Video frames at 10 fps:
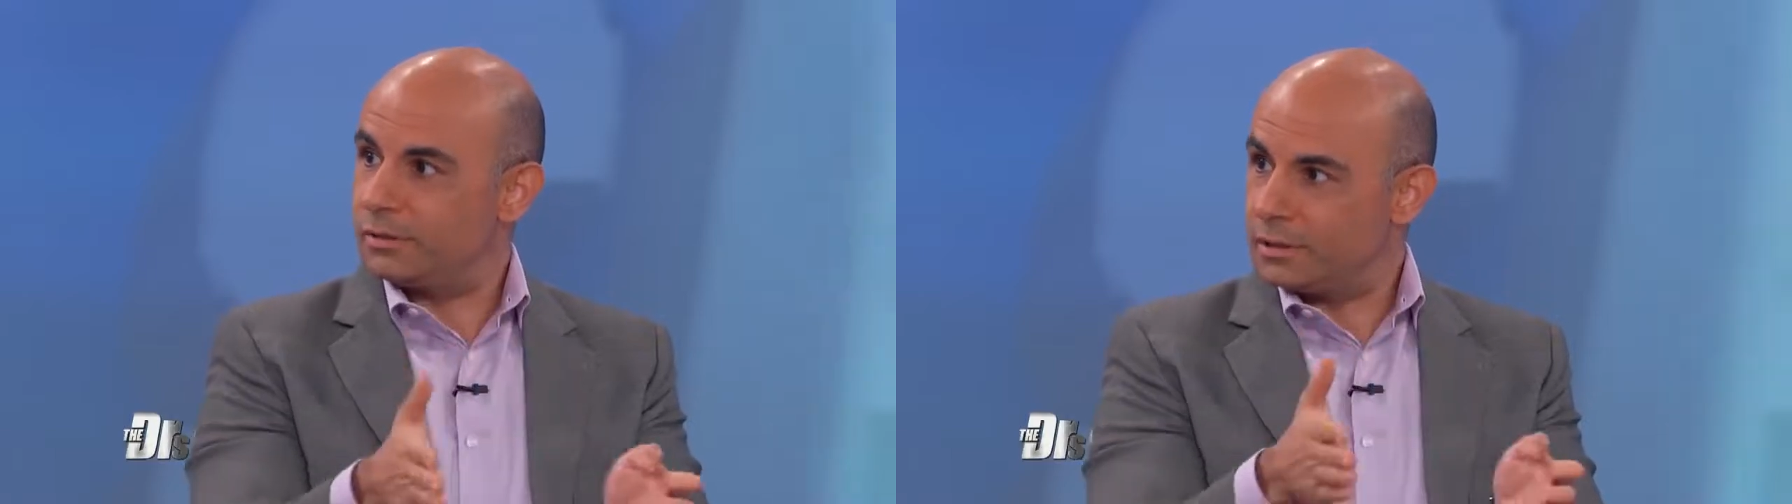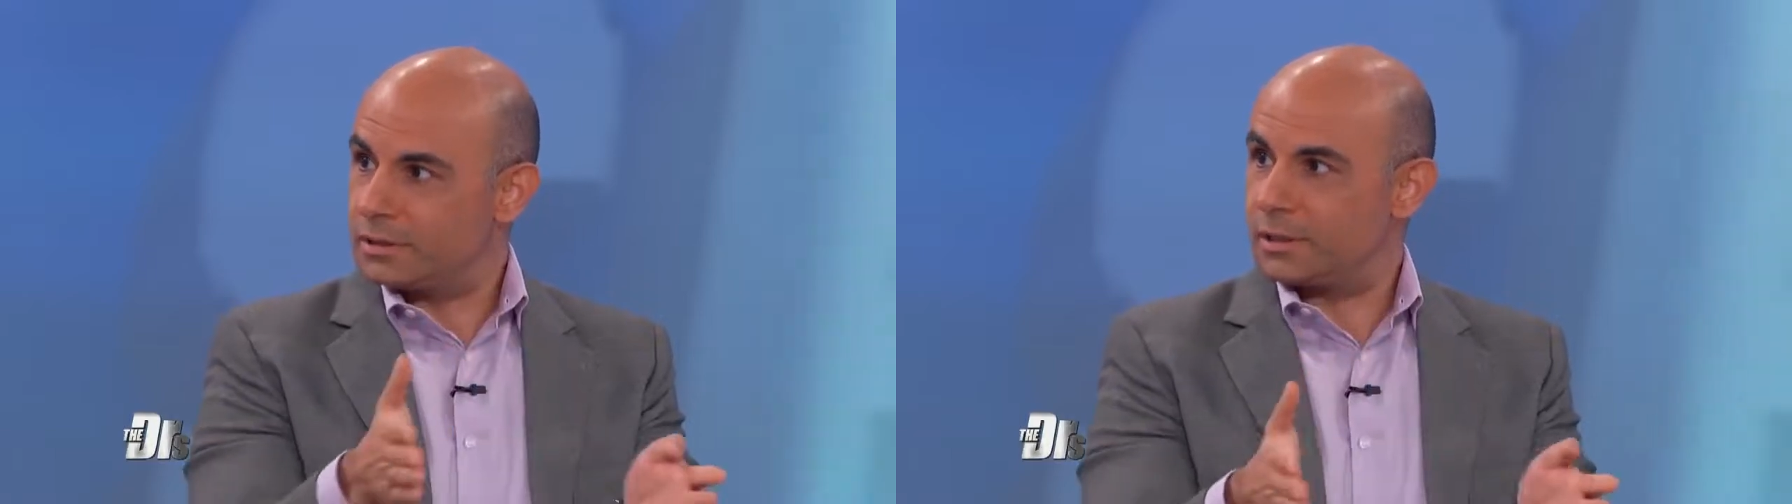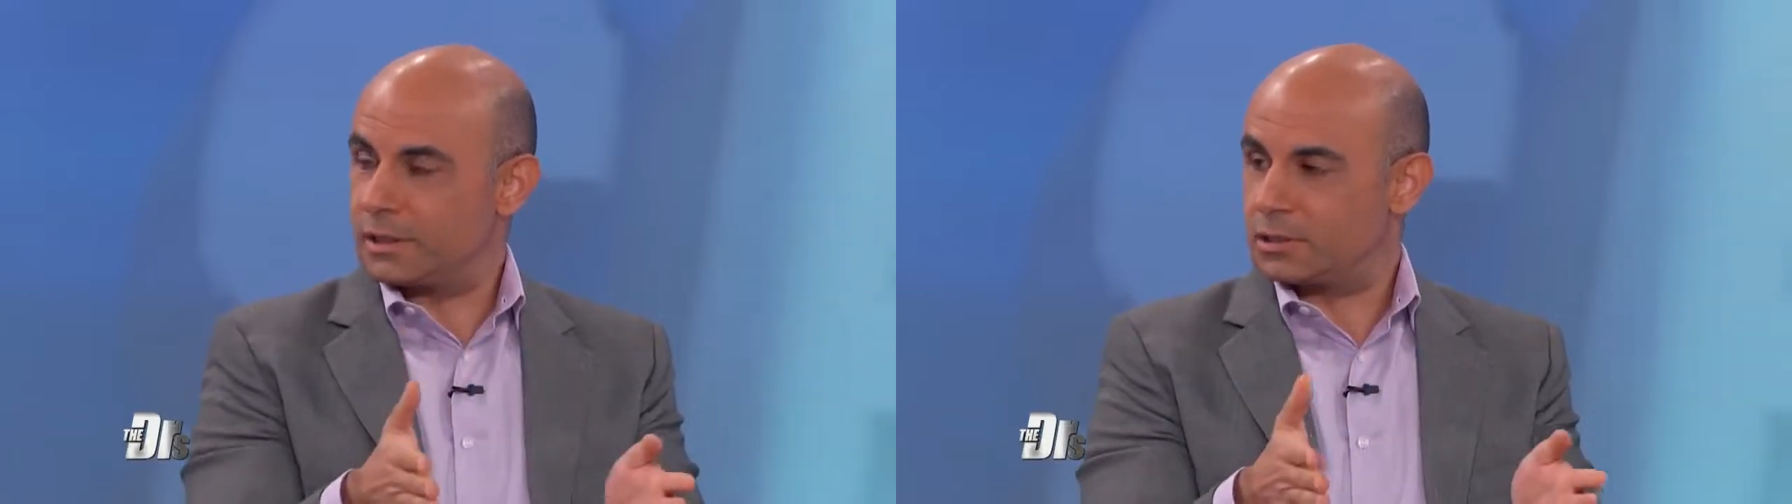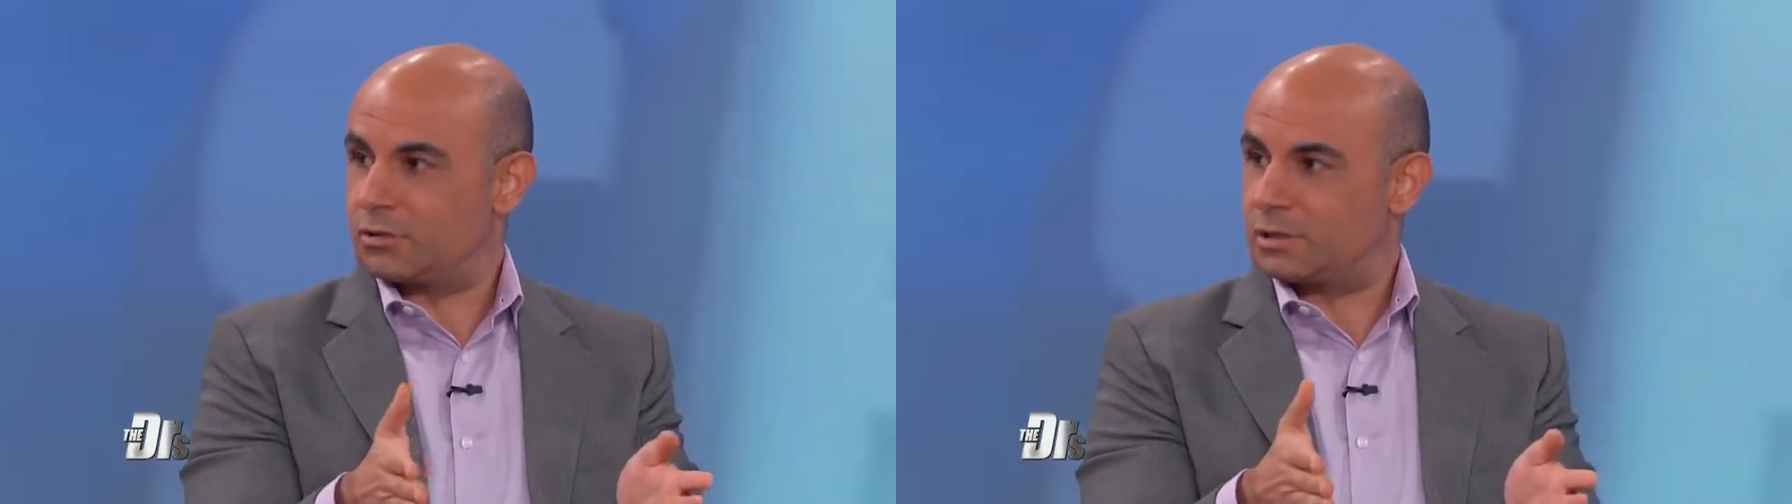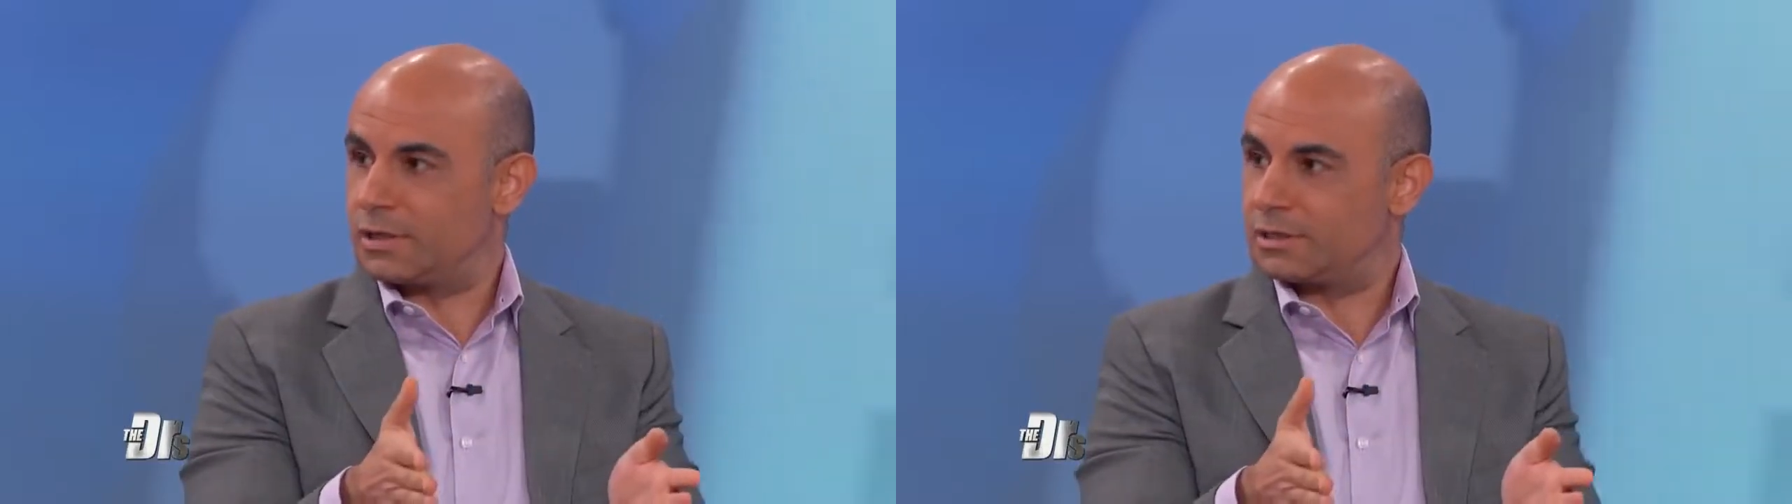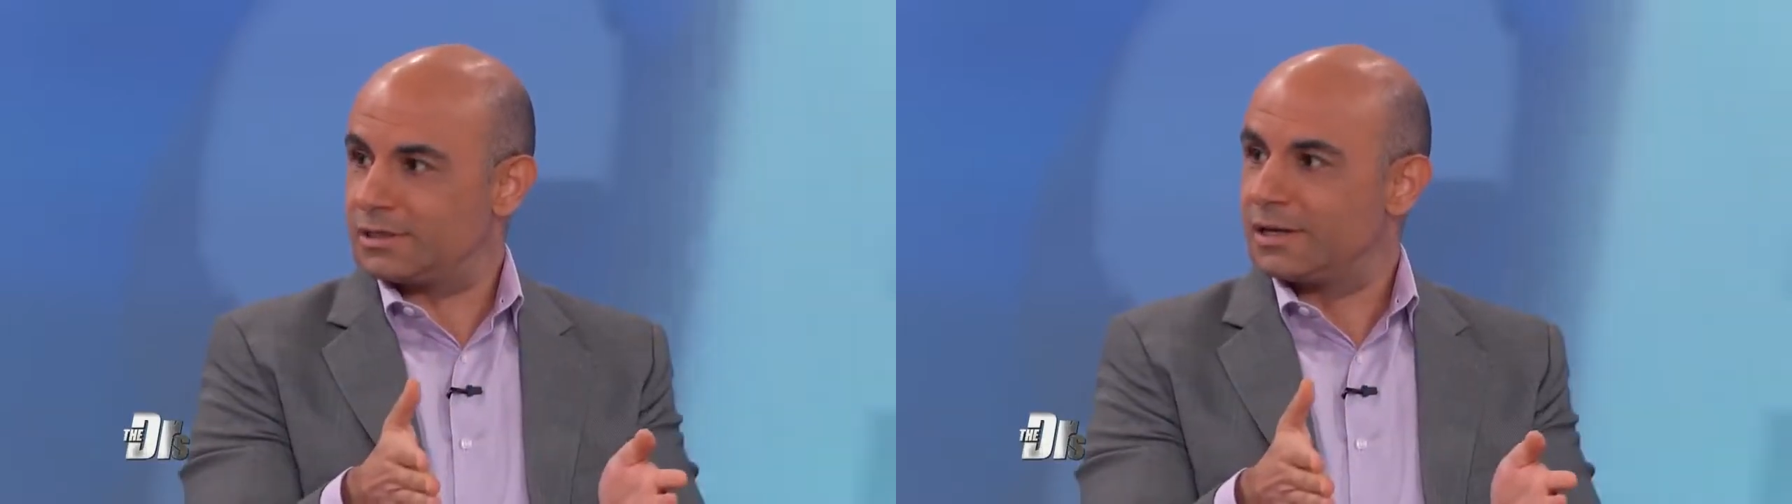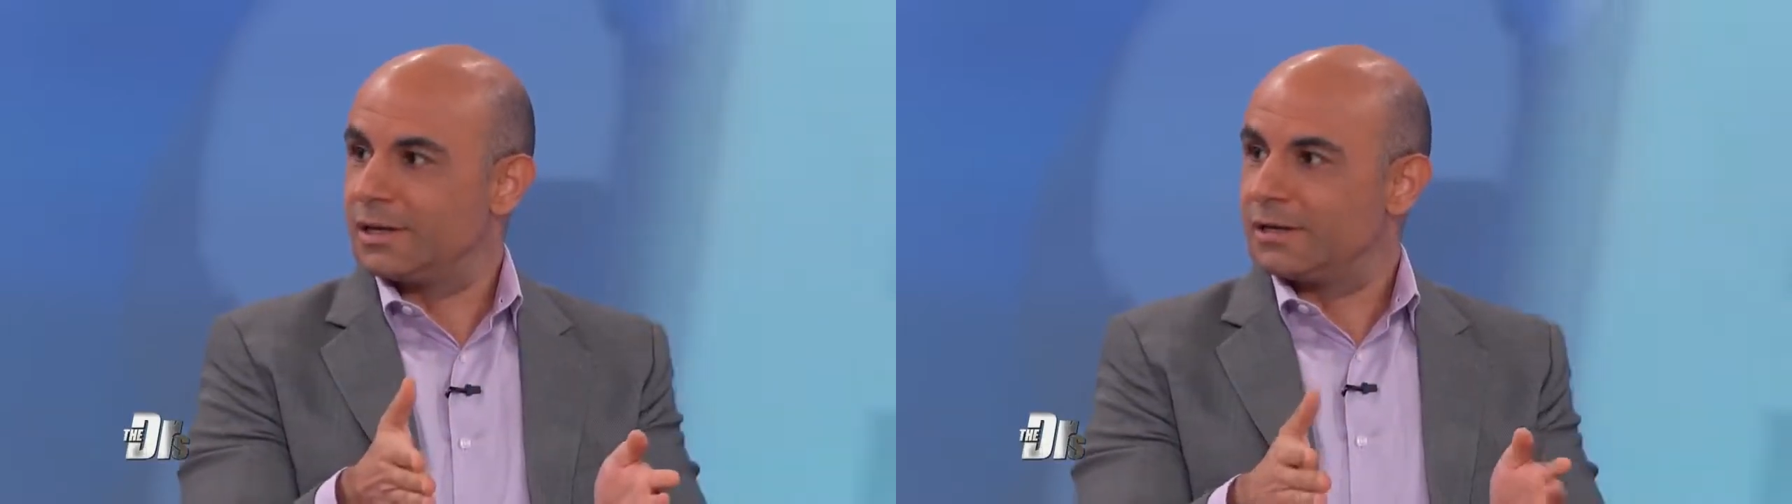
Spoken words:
on these exercises.